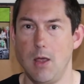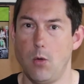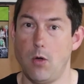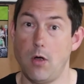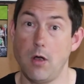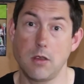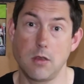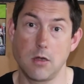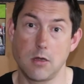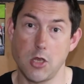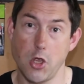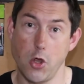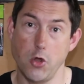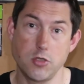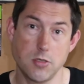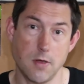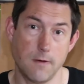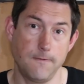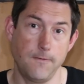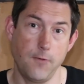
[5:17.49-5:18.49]
where I could go
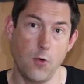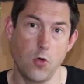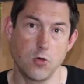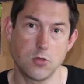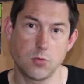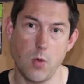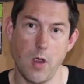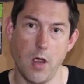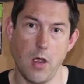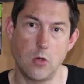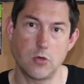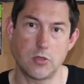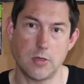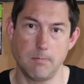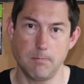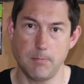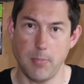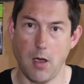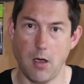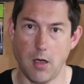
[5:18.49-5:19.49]
to Forge World
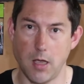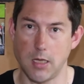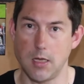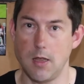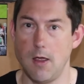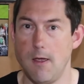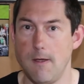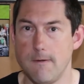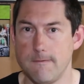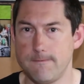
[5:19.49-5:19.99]
and buy